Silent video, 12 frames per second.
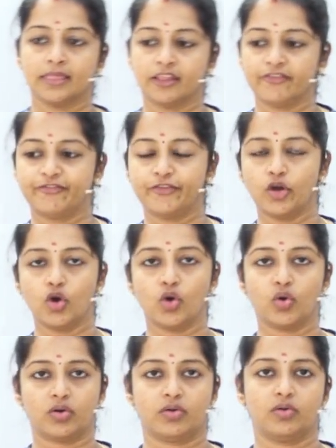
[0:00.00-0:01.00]
The
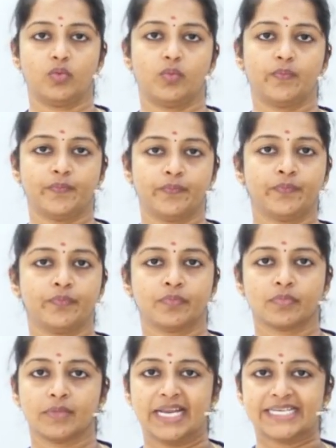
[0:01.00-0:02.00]
floor,
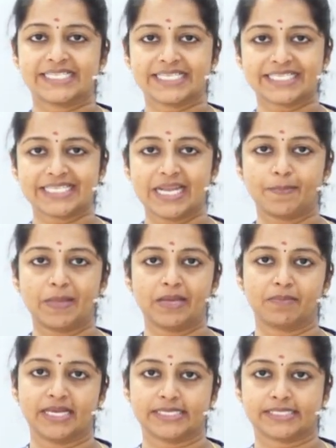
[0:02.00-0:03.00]
it's a
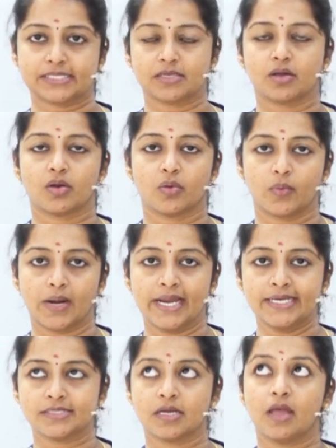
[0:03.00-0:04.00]
sleeping base,
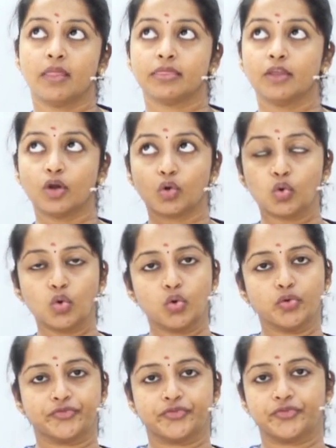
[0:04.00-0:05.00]
right? The
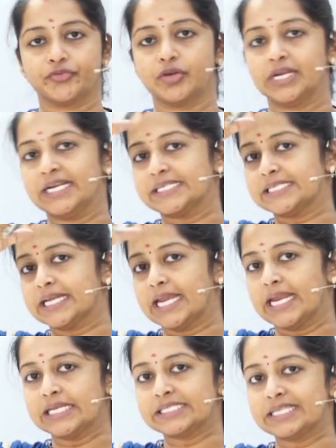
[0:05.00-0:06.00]
roof, it's
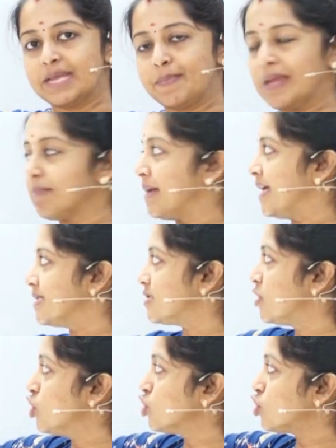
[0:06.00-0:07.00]
again a sleeping base.
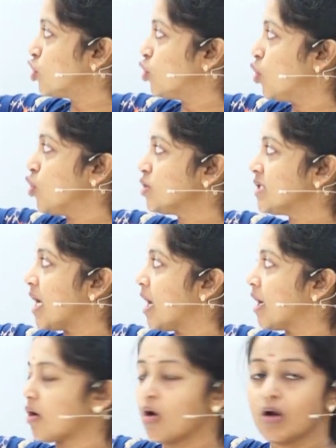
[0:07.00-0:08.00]
So, those
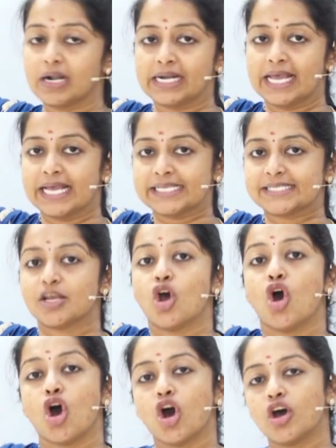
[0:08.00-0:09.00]
are called as
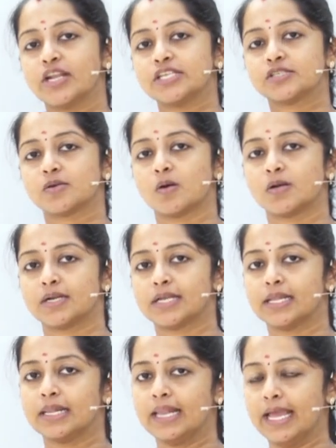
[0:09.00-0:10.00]

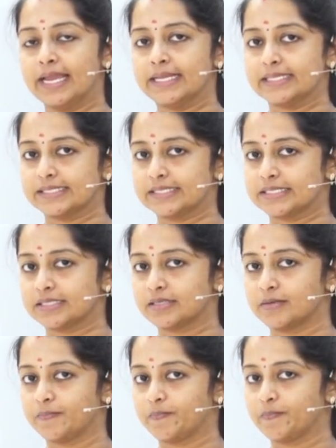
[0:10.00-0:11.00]
horizontal lines.
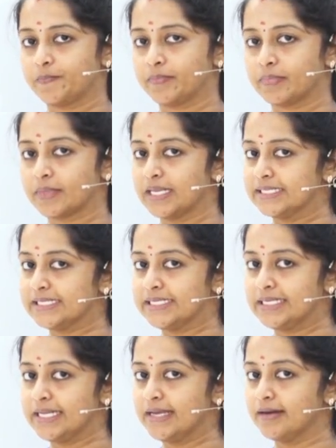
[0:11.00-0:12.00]
Is
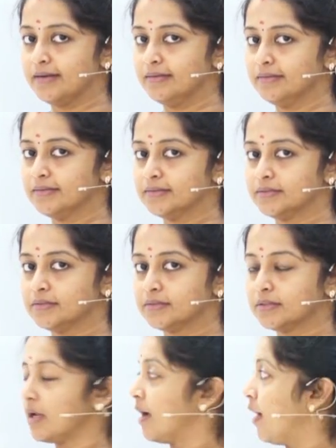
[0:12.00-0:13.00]
it clear?
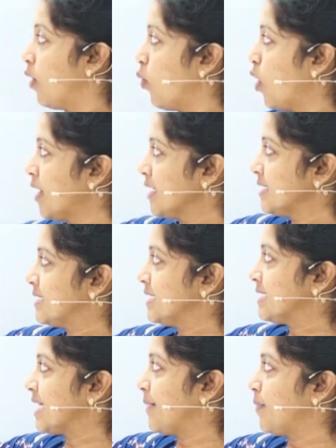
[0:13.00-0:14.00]
What is
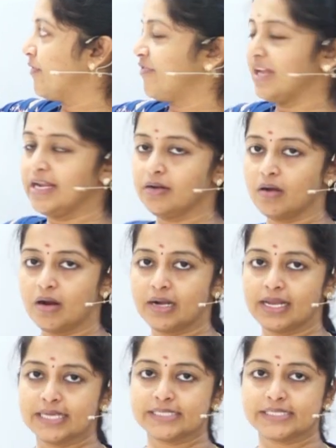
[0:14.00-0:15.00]
this type of line called
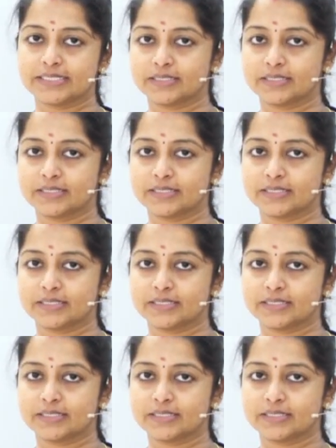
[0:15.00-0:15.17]
as?